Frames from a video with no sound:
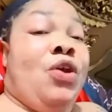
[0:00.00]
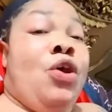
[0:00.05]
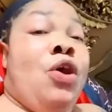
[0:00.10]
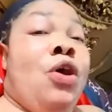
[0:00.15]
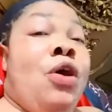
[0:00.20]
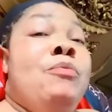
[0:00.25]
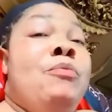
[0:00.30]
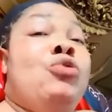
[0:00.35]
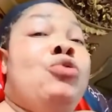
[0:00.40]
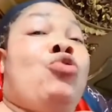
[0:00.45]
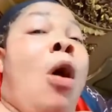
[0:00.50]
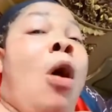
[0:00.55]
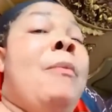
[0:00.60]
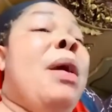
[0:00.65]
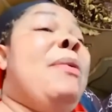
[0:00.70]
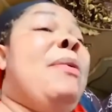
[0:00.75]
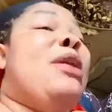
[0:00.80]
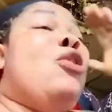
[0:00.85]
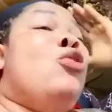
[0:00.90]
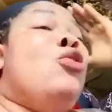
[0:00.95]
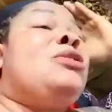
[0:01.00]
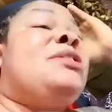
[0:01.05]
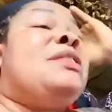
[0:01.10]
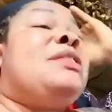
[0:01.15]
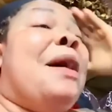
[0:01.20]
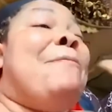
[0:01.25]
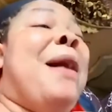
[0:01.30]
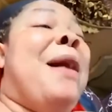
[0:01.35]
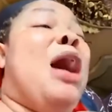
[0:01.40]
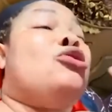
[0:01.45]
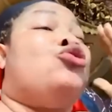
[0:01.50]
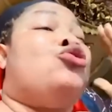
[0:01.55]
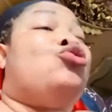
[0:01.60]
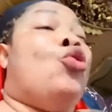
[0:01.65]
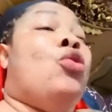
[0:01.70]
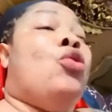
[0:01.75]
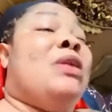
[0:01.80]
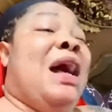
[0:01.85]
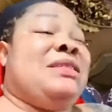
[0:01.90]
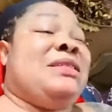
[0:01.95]
because me no sha manso
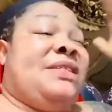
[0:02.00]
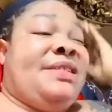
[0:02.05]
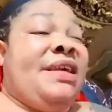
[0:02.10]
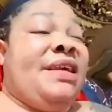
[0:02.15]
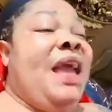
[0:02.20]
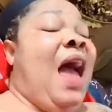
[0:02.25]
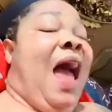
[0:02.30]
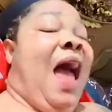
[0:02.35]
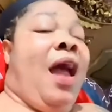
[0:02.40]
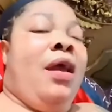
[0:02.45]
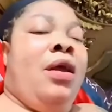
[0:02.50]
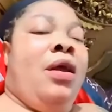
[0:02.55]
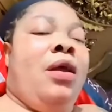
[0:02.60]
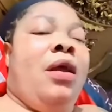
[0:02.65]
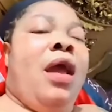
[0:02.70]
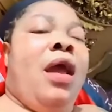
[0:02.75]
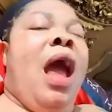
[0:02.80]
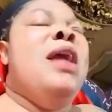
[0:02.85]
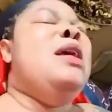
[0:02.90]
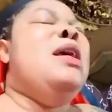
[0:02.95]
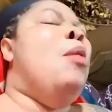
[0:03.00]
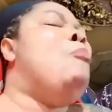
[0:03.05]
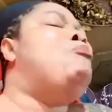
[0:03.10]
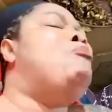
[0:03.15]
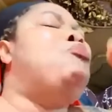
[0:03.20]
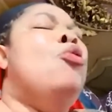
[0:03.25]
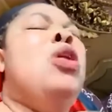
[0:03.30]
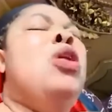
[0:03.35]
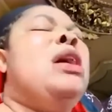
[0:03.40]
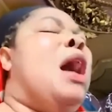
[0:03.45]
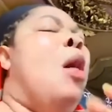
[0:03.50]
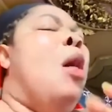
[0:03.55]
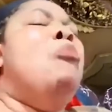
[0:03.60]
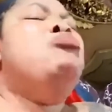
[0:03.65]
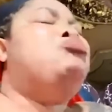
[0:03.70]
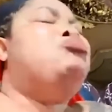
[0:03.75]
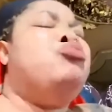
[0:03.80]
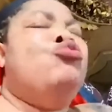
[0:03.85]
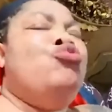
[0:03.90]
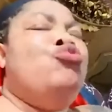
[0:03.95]
na se a eye
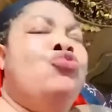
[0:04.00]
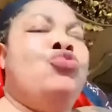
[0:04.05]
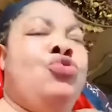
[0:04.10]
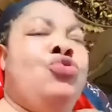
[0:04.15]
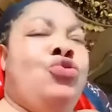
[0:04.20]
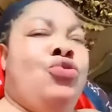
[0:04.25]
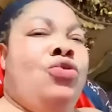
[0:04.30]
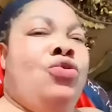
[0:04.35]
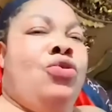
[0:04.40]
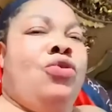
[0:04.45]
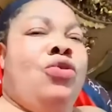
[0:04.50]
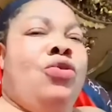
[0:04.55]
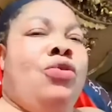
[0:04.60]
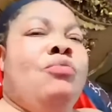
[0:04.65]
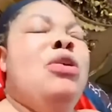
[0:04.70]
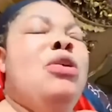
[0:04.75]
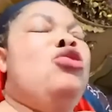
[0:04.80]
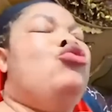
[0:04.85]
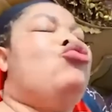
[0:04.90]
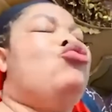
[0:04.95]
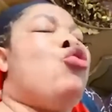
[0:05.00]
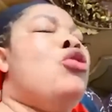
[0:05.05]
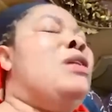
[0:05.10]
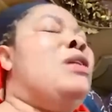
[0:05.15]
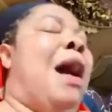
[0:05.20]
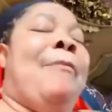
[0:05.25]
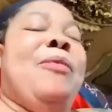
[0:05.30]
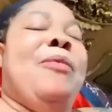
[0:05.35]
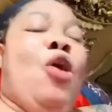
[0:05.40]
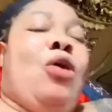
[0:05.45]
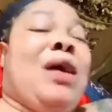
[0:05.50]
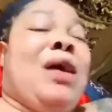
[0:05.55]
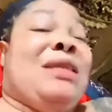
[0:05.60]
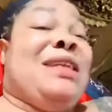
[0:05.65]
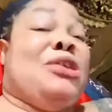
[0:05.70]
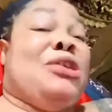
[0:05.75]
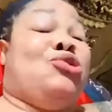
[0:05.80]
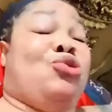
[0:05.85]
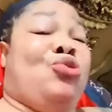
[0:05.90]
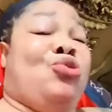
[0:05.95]
bugambu me do nya me okata
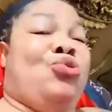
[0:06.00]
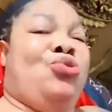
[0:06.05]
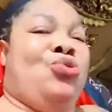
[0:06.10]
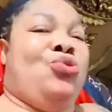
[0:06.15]
soro